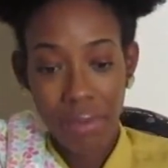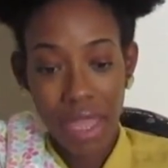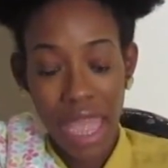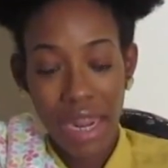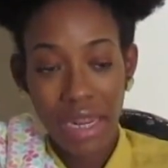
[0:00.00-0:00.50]

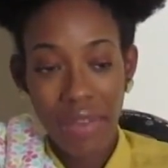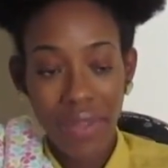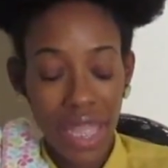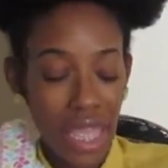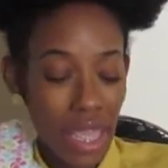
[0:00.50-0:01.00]
At 11
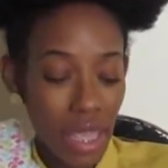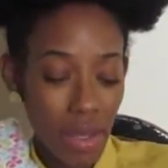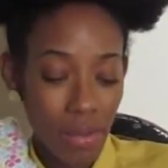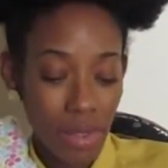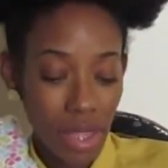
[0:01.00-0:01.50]

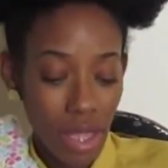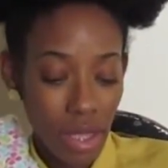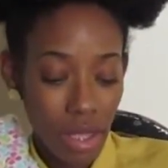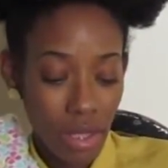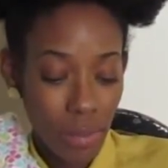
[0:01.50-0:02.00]
a.m.
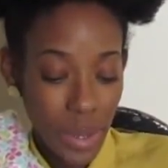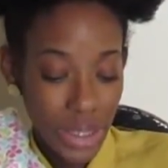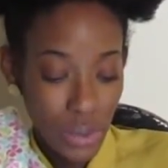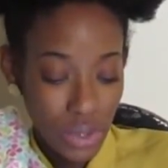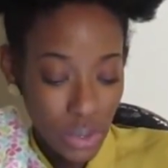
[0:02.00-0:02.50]
the
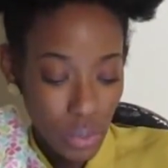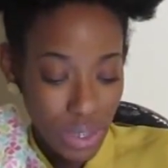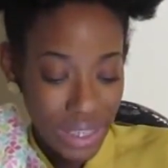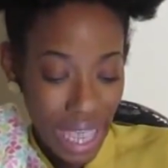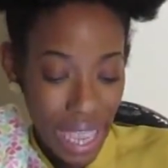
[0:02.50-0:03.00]
Pitocin
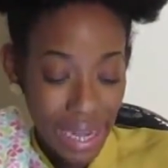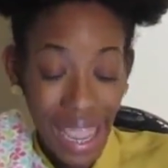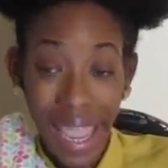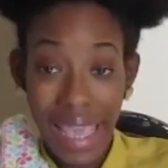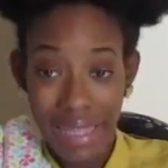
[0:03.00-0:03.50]
was at
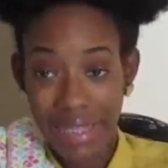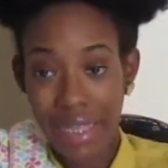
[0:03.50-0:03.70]
8.